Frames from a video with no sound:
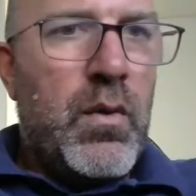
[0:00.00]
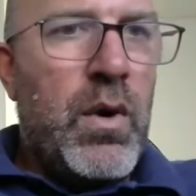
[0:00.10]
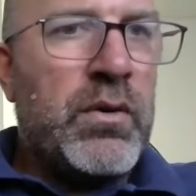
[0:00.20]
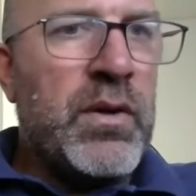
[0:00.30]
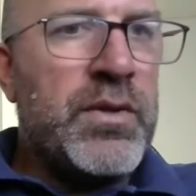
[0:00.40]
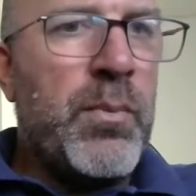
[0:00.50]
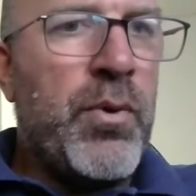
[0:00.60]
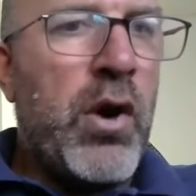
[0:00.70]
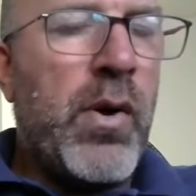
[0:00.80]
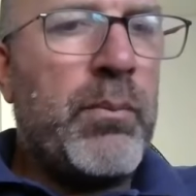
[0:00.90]
Welcome to the
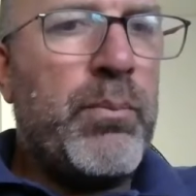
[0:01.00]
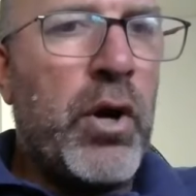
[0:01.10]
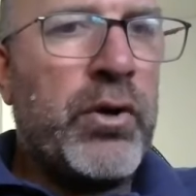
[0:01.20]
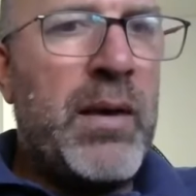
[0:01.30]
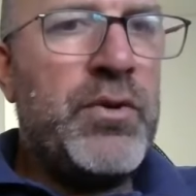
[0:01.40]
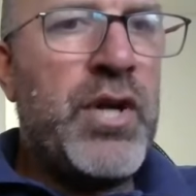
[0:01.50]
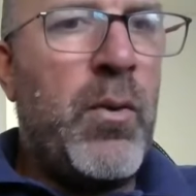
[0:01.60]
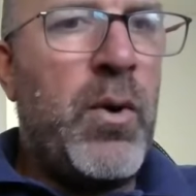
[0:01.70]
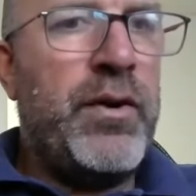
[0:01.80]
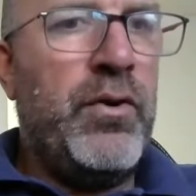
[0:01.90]
pro- program,
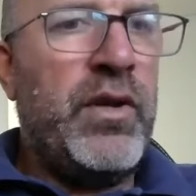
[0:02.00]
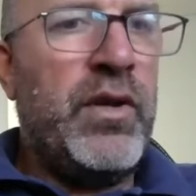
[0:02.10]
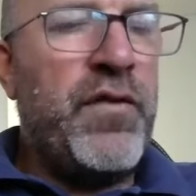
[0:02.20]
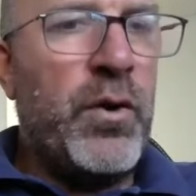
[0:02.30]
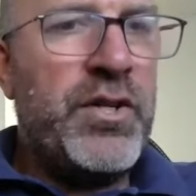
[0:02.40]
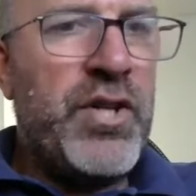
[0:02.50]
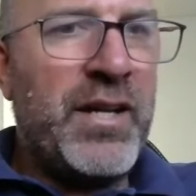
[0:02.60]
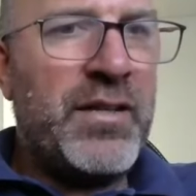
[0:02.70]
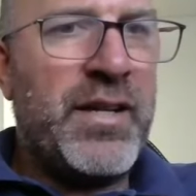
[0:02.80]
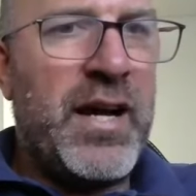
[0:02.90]
Jawad. Looking forward to
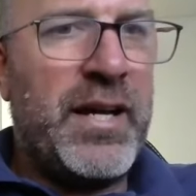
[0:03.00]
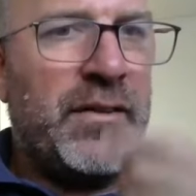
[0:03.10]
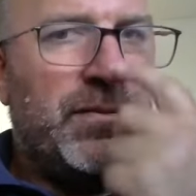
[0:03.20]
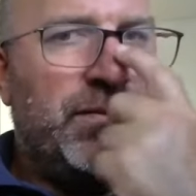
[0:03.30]
chatting today.